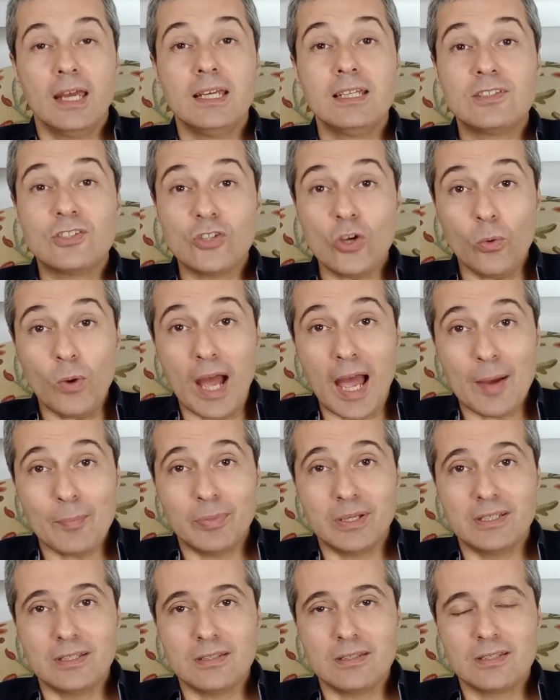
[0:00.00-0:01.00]
It so
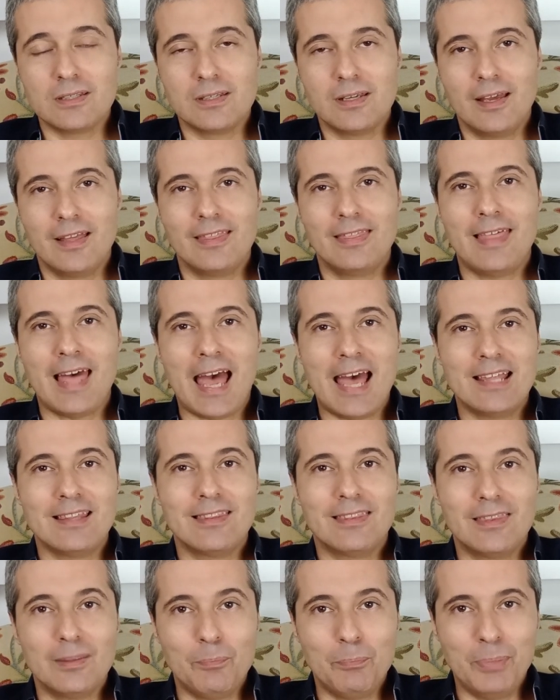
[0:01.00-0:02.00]
happens
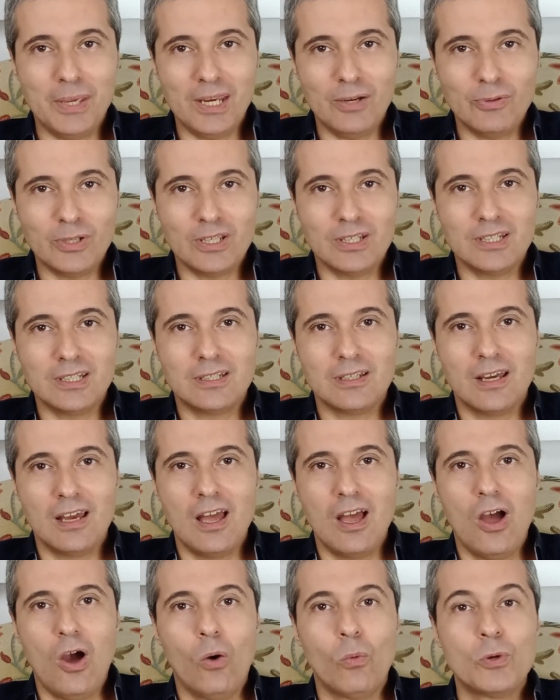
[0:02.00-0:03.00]
that the period
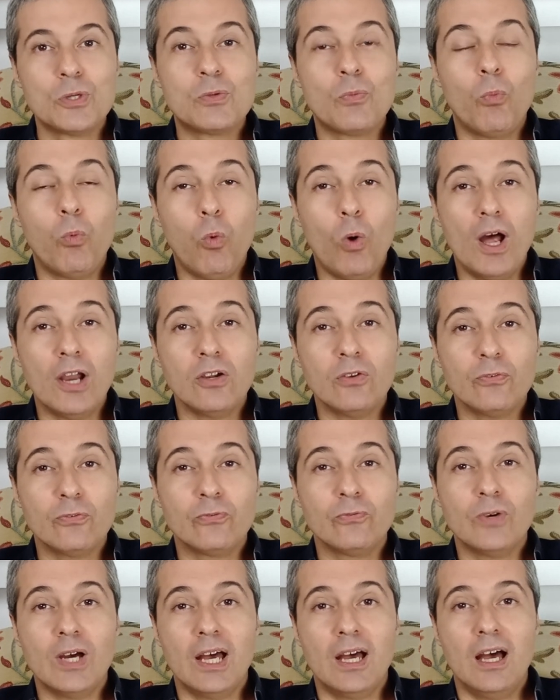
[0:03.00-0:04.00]
was one of
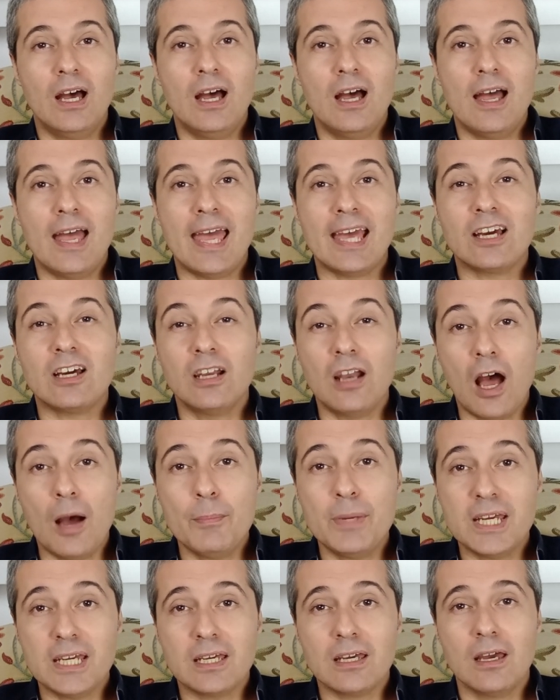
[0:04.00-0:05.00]
uh,
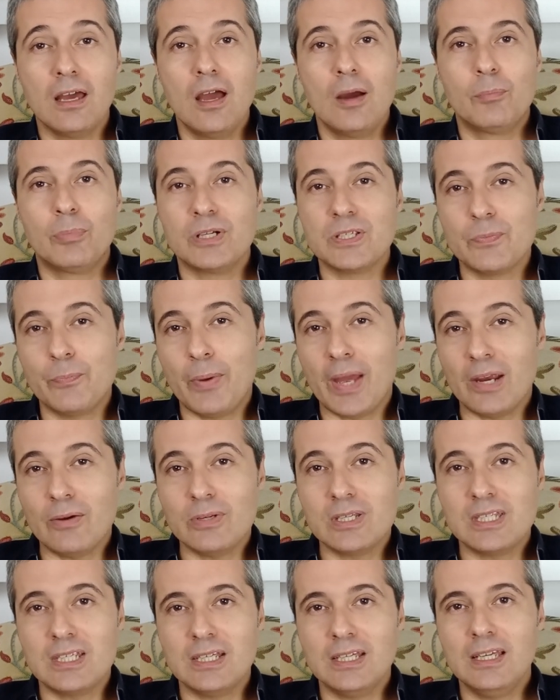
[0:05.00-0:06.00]
economic
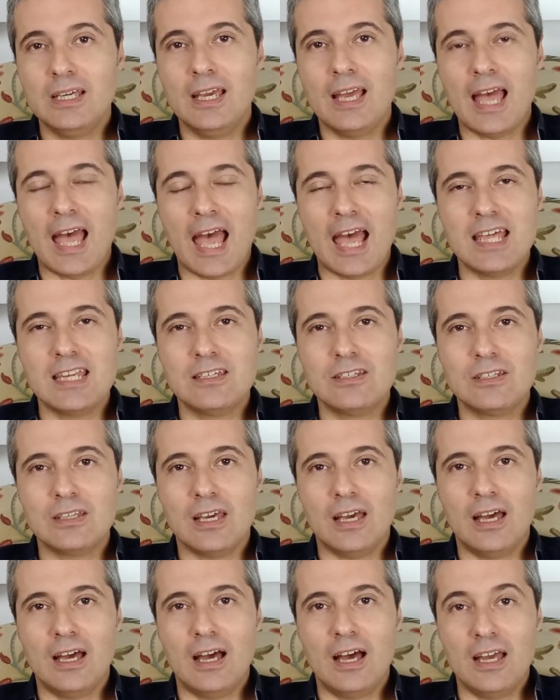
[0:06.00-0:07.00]
prosperity and
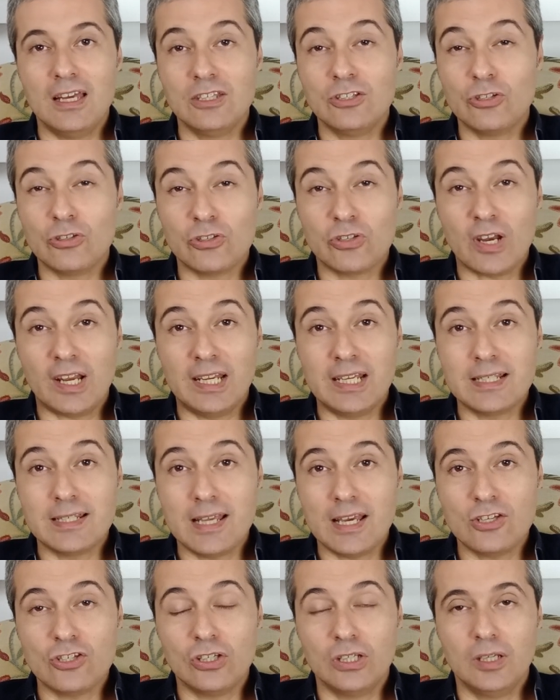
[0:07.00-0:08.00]
uh,
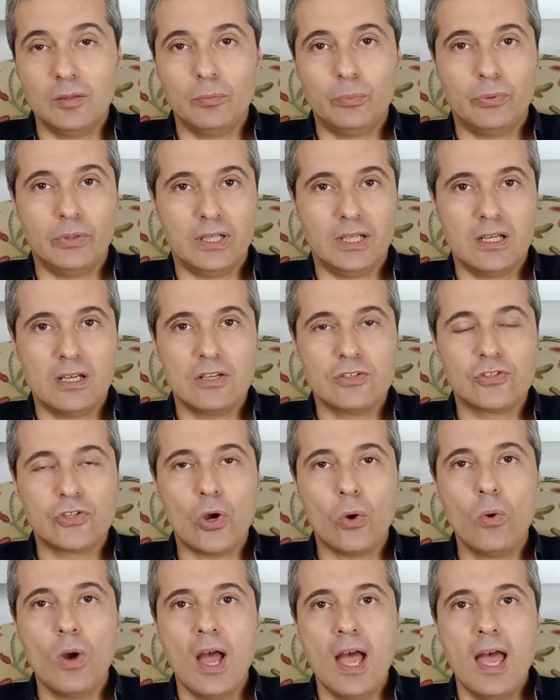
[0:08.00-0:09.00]
industrialization in Britain,
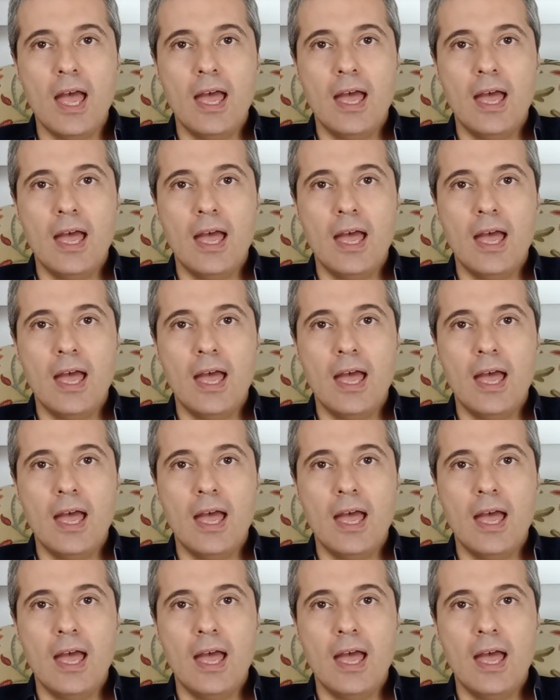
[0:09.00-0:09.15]
so